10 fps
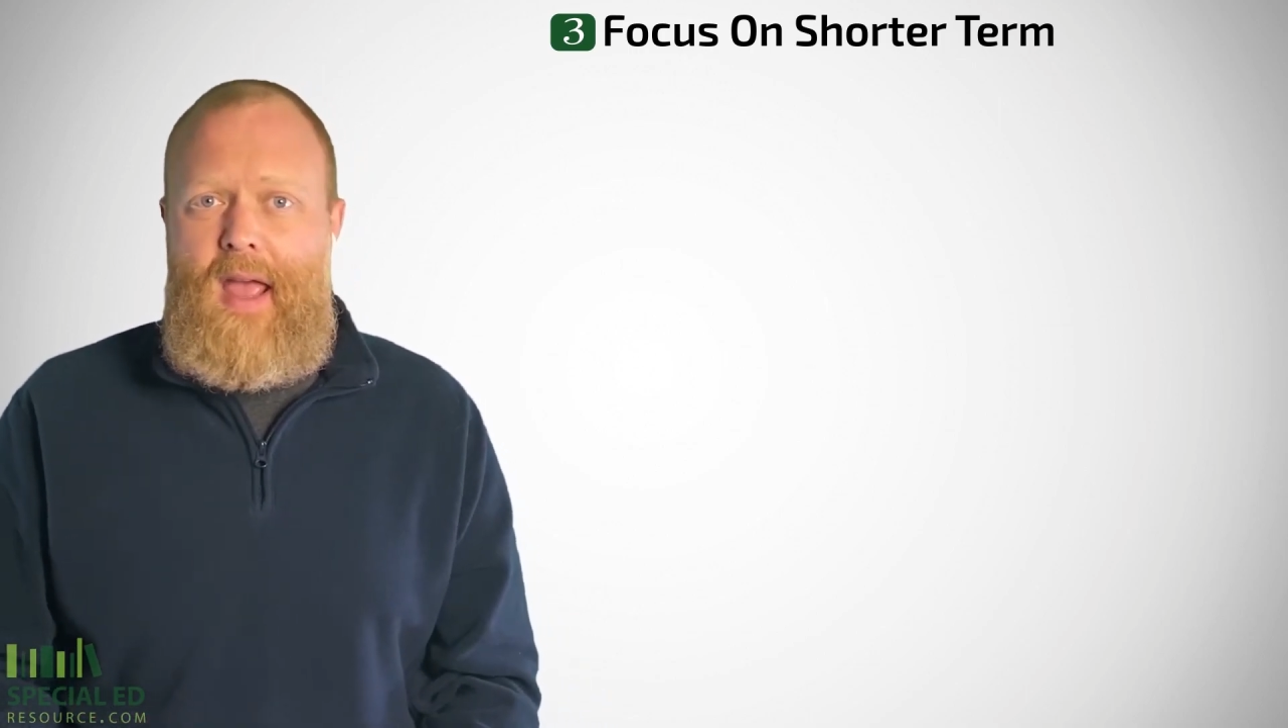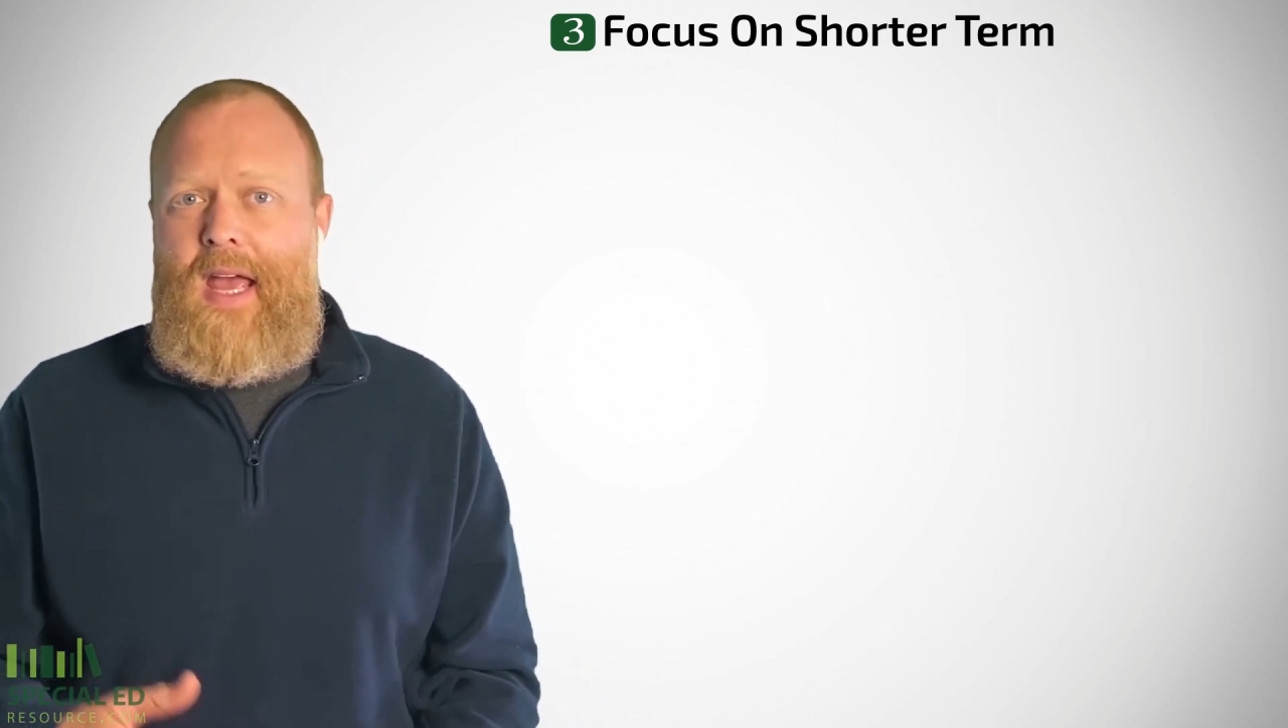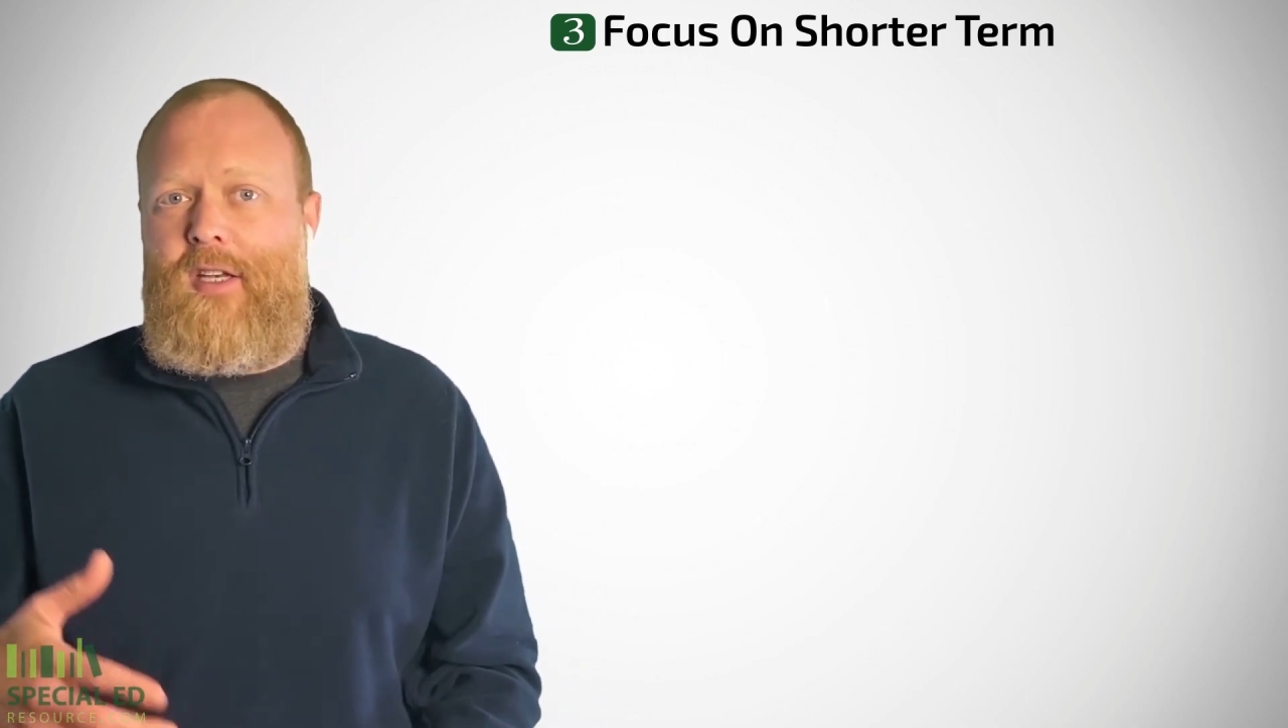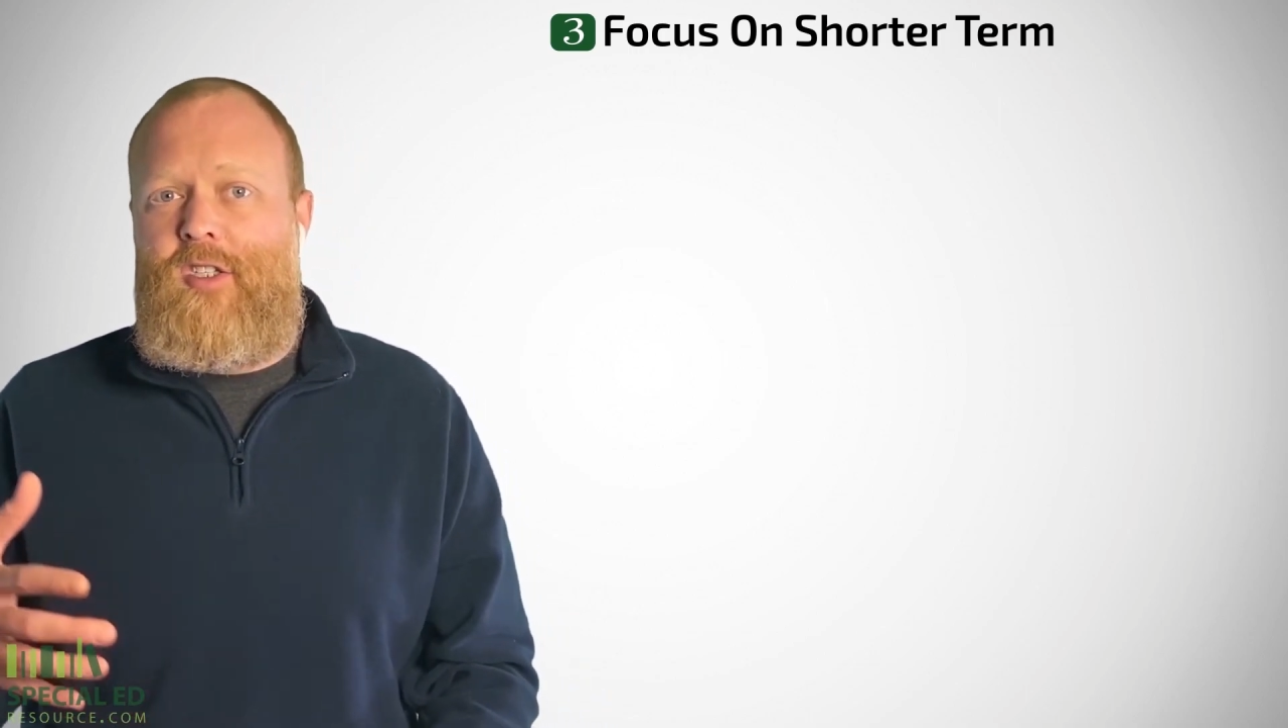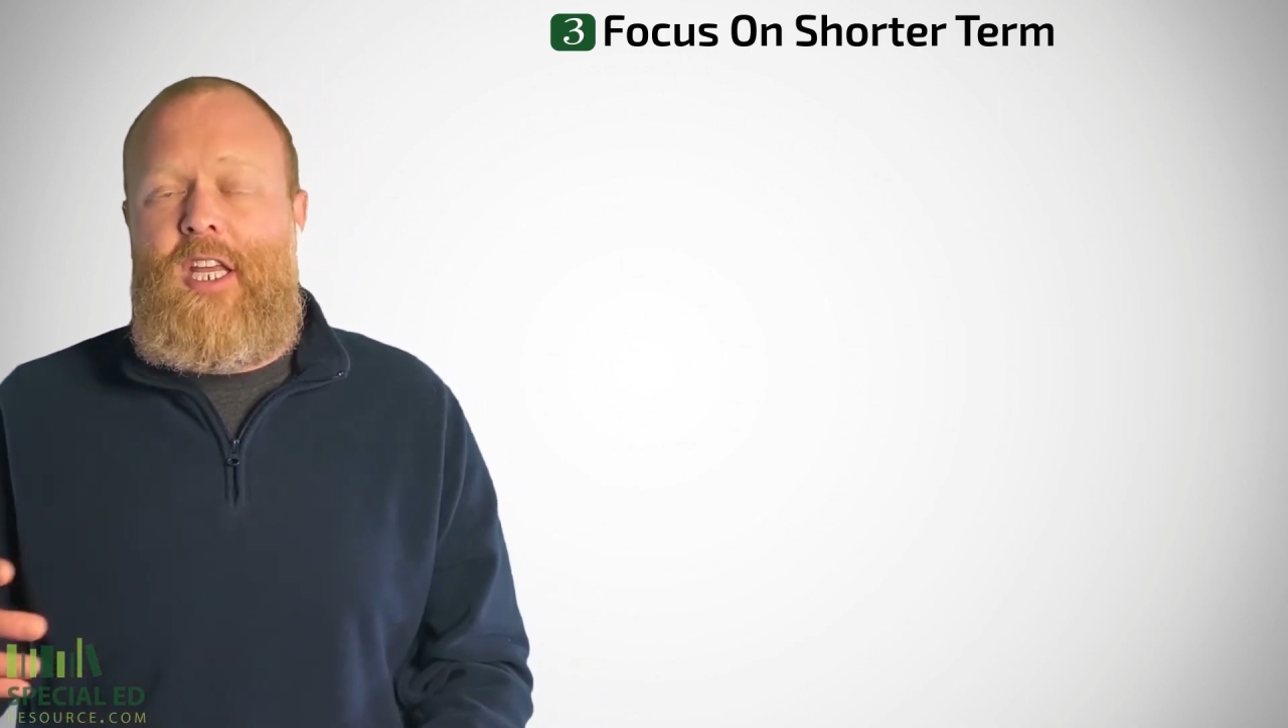
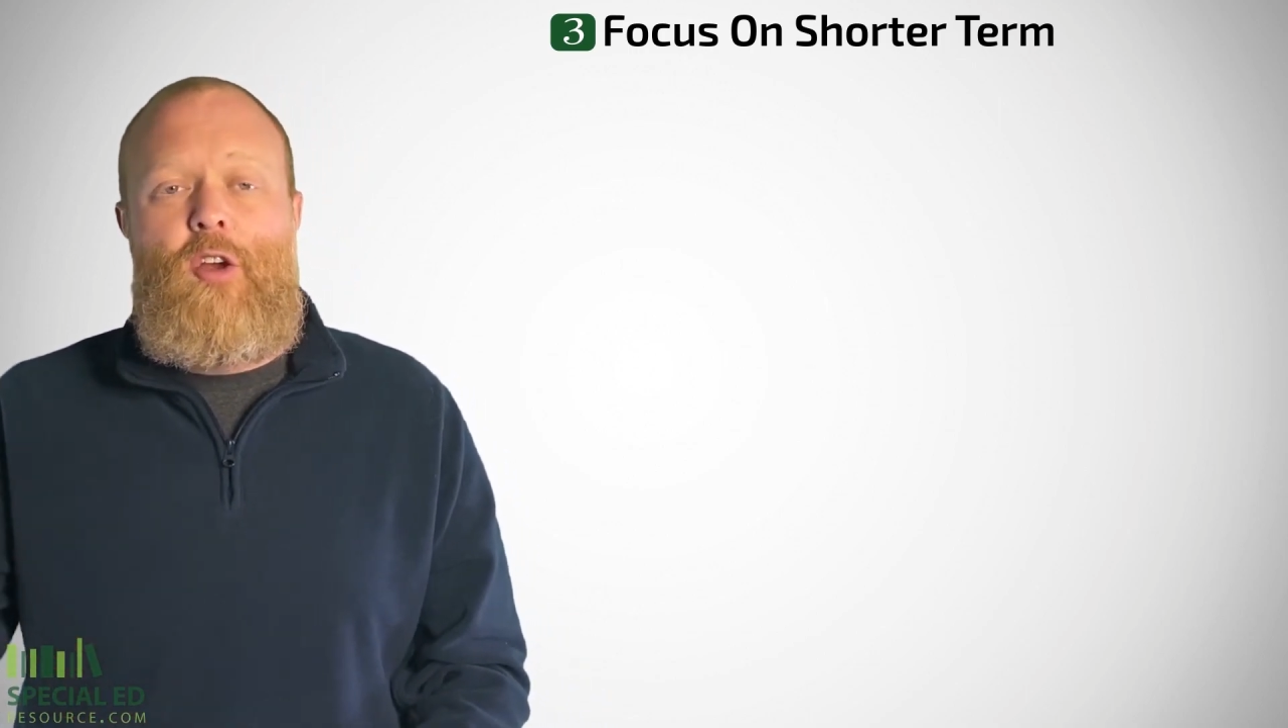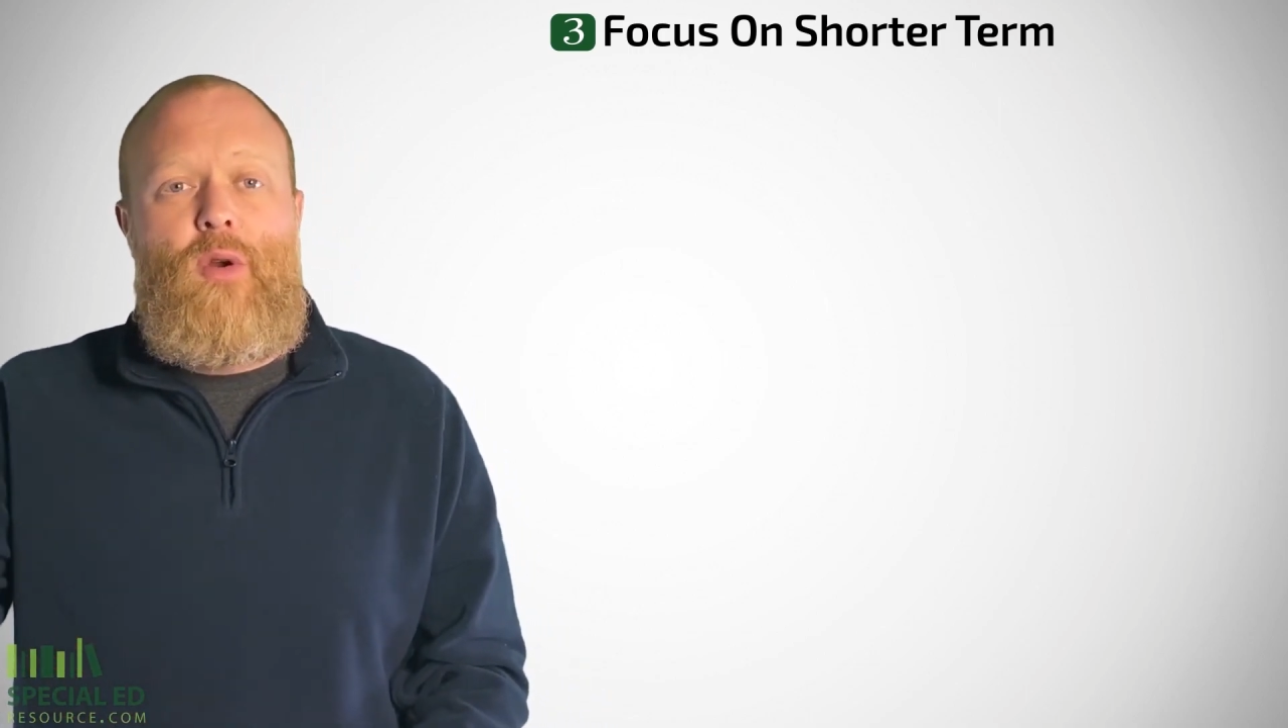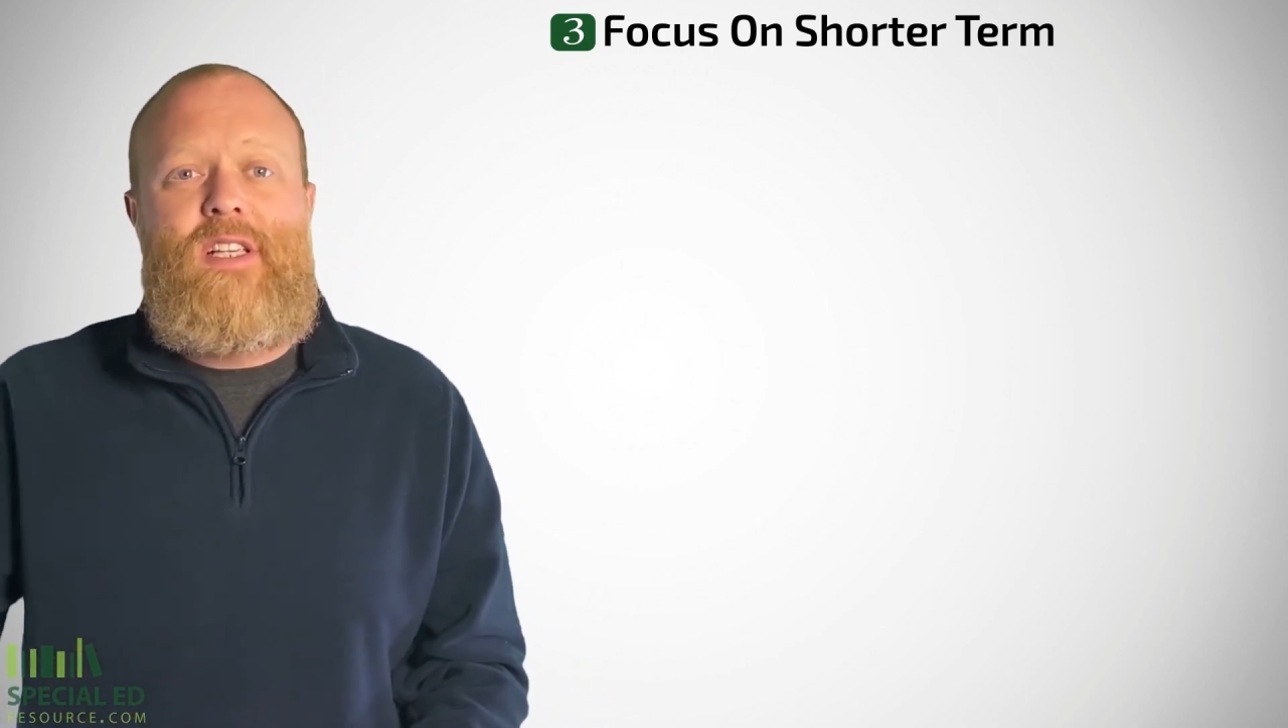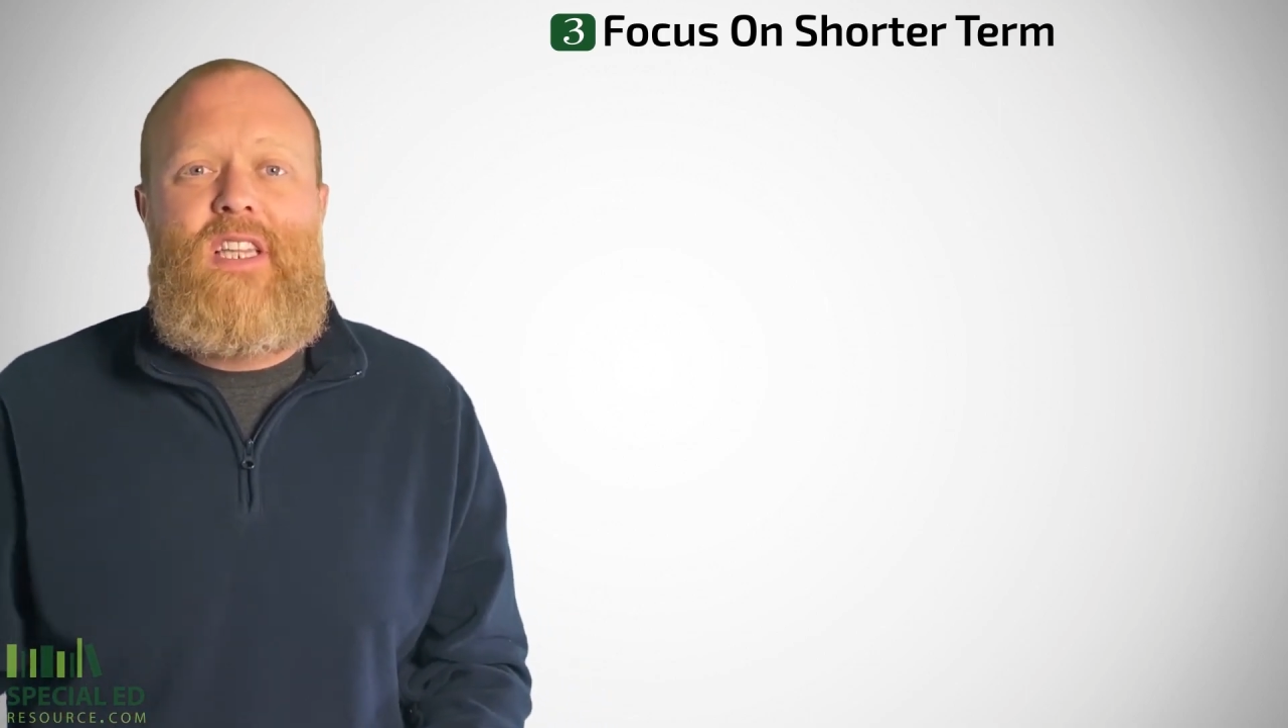and decreased